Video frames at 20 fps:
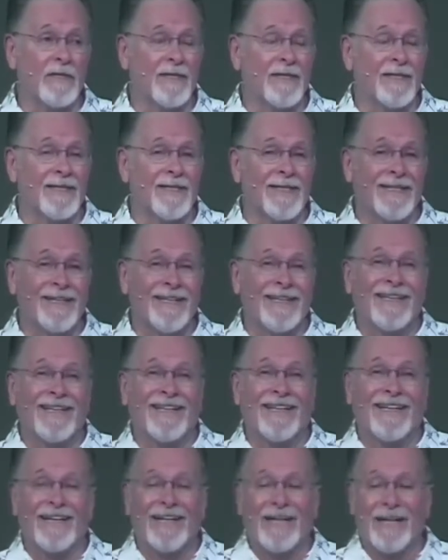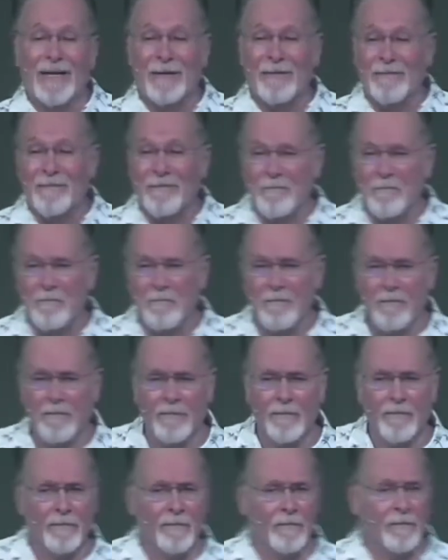
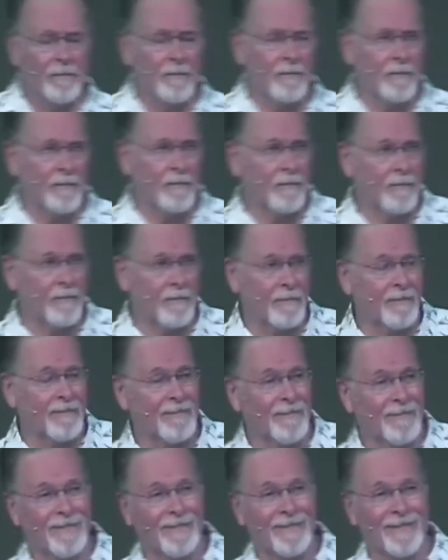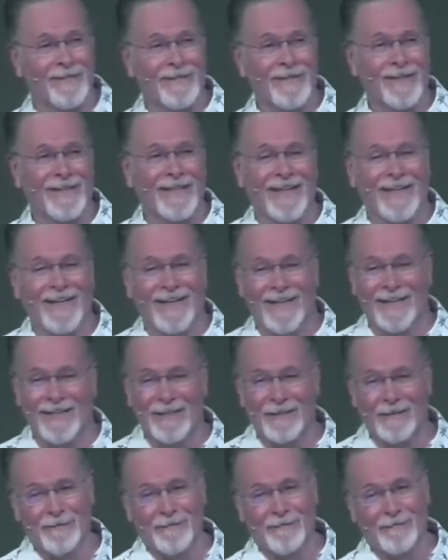
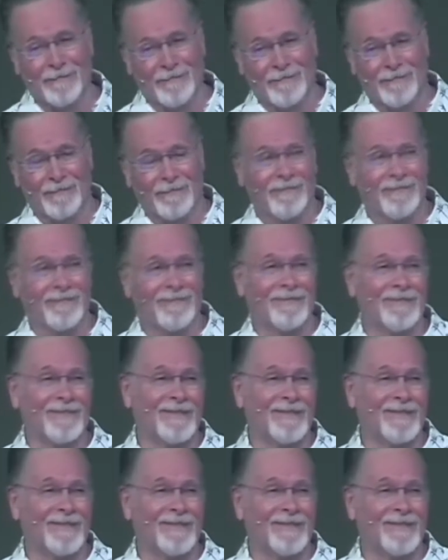[no speech]